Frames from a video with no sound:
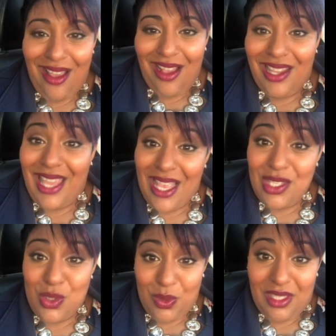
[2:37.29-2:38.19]
a
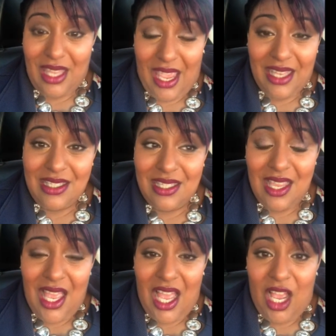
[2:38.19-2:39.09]
guest would get
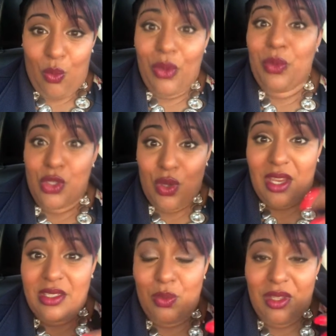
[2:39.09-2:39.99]
when we're
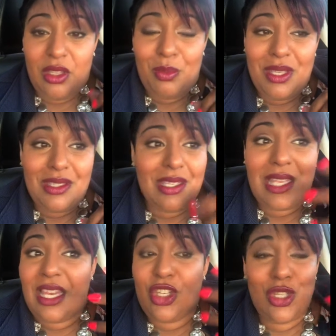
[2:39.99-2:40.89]
trying to win their business,
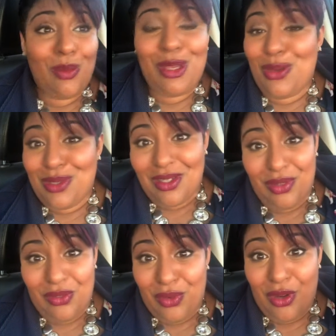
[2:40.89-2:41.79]
and it should be no
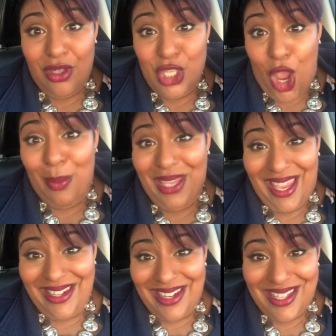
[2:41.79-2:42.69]
different for top
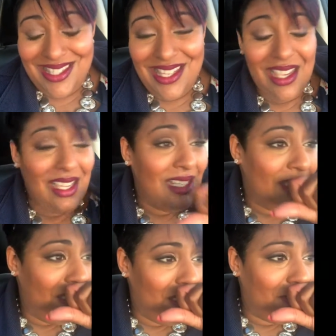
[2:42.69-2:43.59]
candidates.
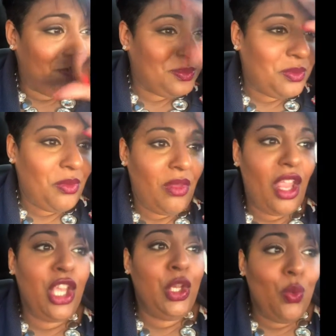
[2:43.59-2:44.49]

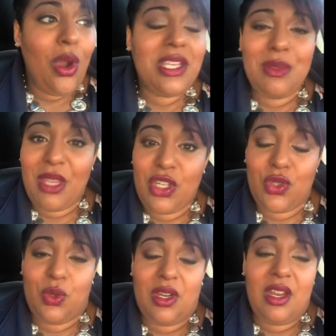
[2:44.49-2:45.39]
You want to make
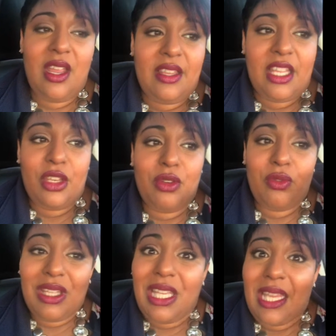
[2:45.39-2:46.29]
sure that you're
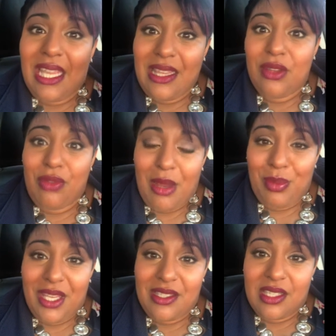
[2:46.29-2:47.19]
really in the right
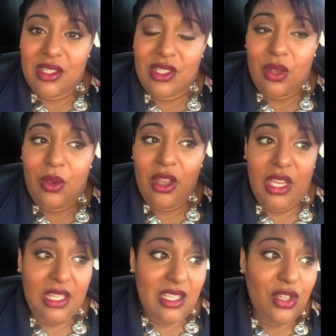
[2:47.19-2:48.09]
places. So
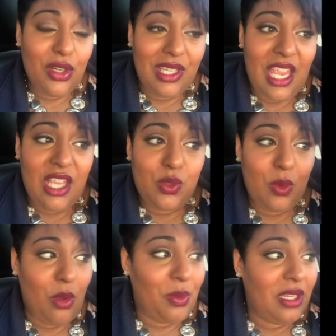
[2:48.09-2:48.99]
in her case,
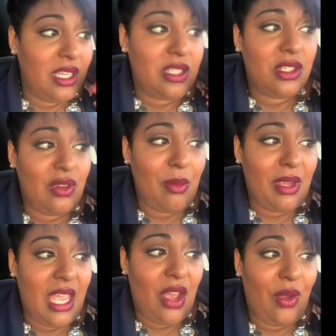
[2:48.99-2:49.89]
we opened an Instagram
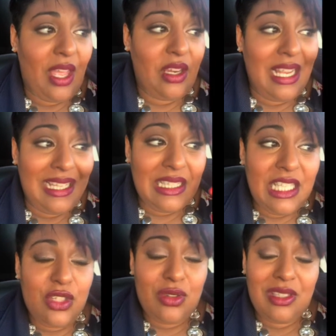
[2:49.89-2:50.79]
account, and
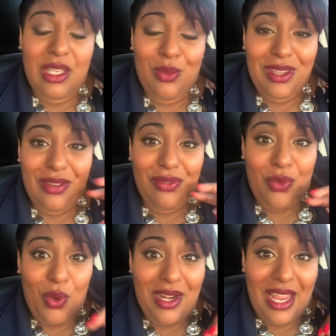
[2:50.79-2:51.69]
literally within
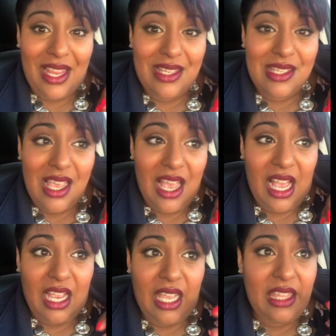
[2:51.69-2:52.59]
4 days,
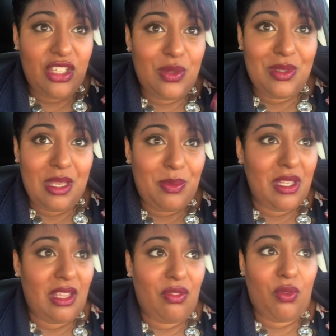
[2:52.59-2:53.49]
I think she was up to
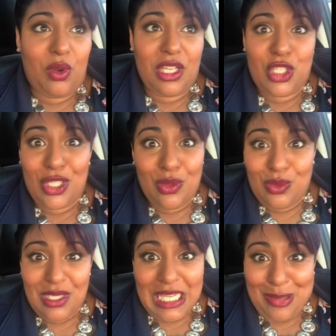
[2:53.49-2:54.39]
like
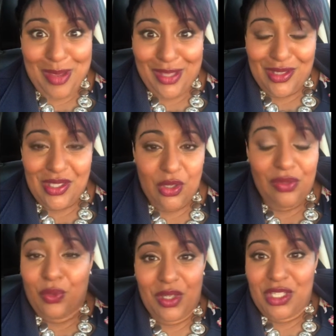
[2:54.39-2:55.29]
42 emails or
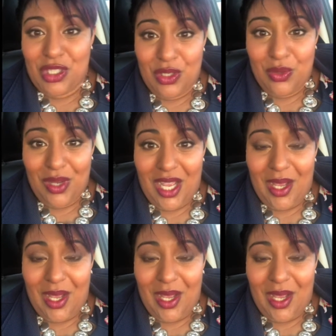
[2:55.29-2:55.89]
42